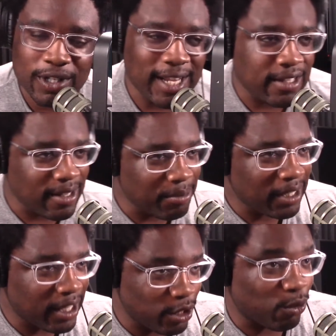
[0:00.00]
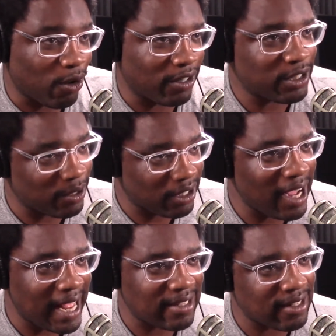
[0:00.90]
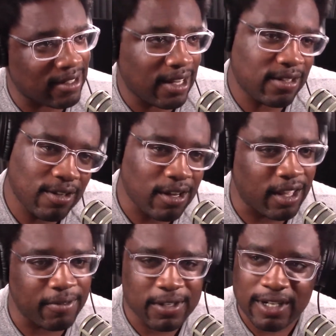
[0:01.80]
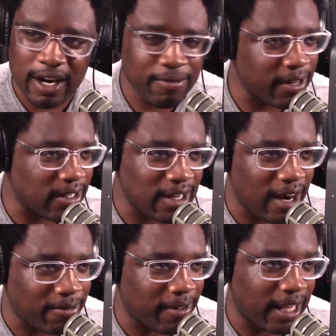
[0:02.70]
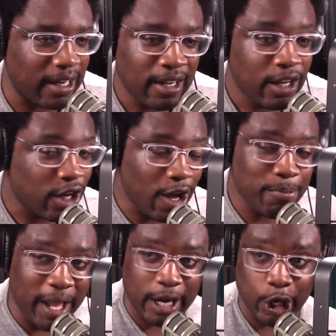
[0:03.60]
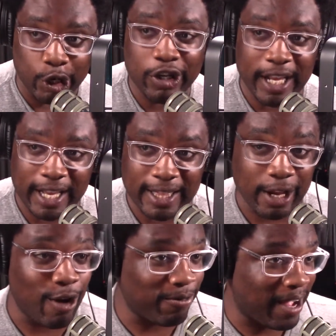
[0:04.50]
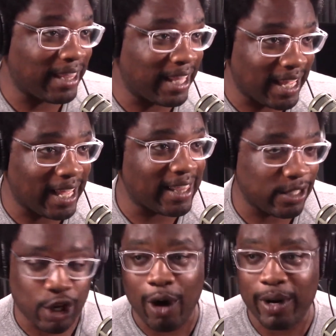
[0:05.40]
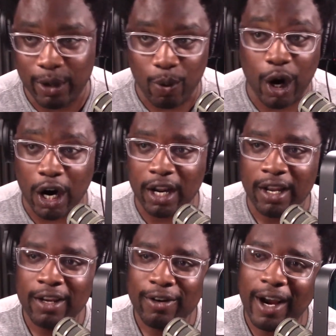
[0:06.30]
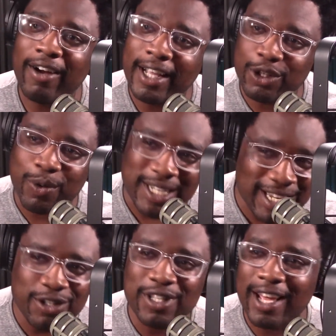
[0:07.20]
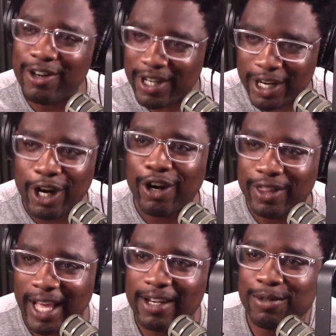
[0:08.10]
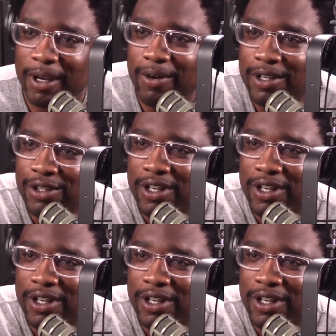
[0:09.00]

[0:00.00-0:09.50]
is that something that you roll into a class that says, "Look, if it's not a fit, it's not a fit. Cut bait early, and then go find the gig that's going to work." Right? Like, do we teach that, or did he earn that? Is my question.